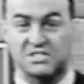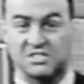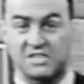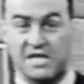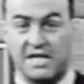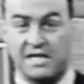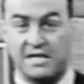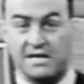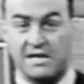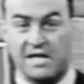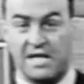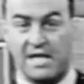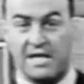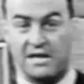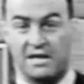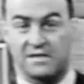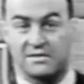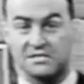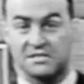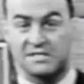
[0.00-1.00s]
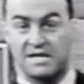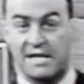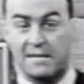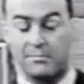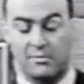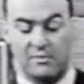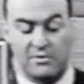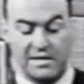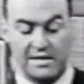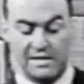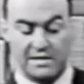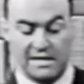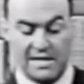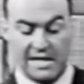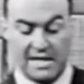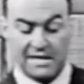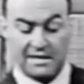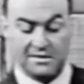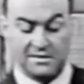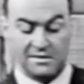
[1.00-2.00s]
skin head on this tambourine
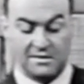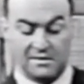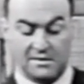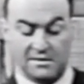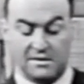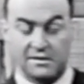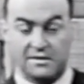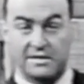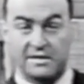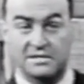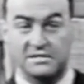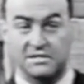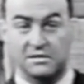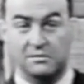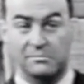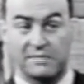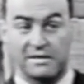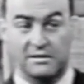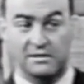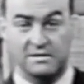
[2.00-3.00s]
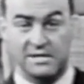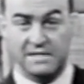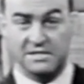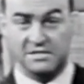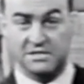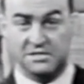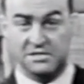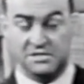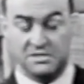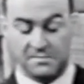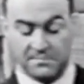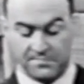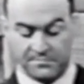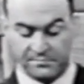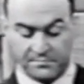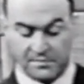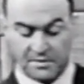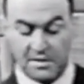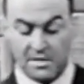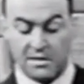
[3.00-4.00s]
and these little metal discs,
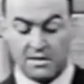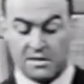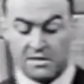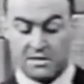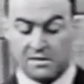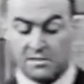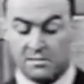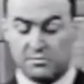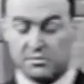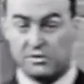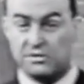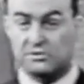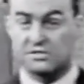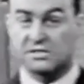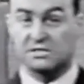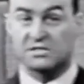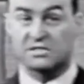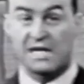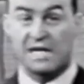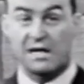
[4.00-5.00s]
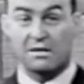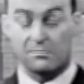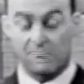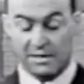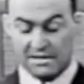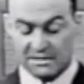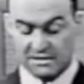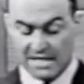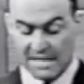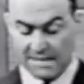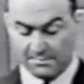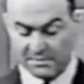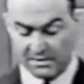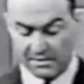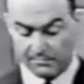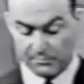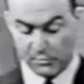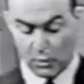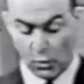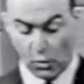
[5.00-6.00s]
producing sound by tapping,
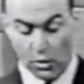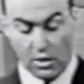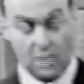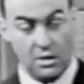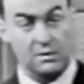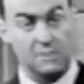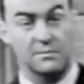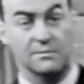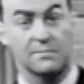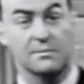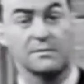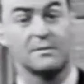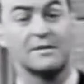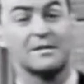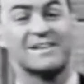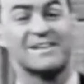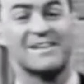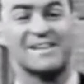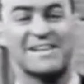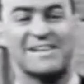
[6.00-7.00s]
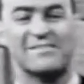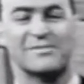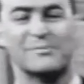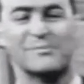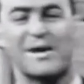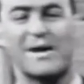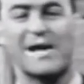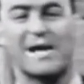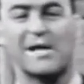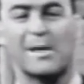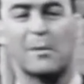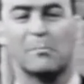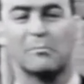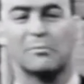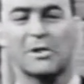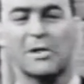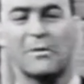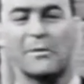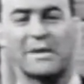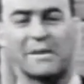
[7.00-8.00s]
or even by
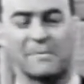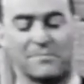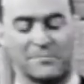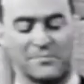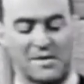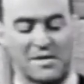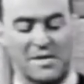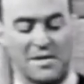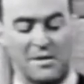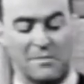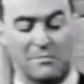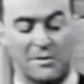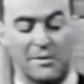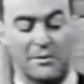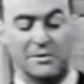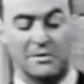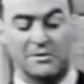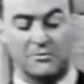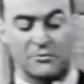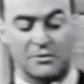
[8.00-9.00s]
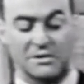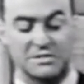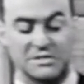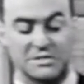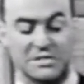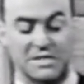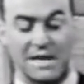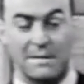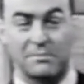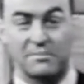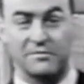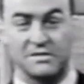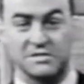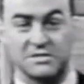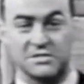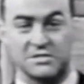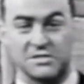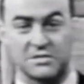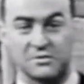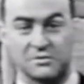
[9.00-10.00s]
blowing across the top of this
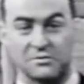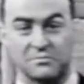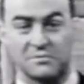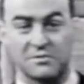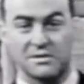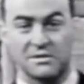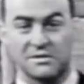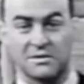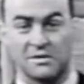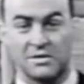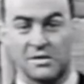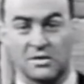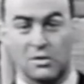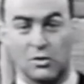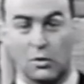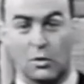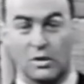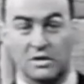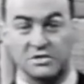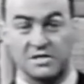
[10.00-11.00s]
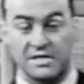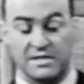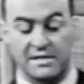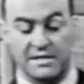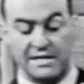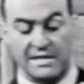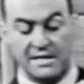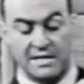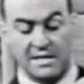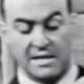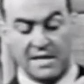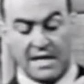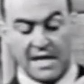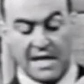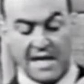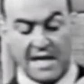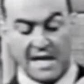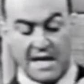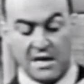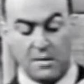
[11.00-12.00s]
tube, causing the
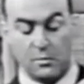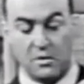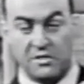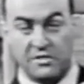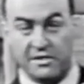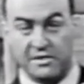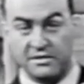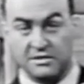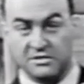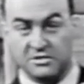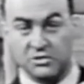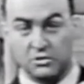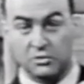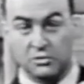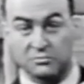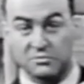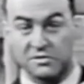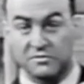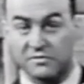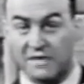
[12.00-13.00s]
air within the tube to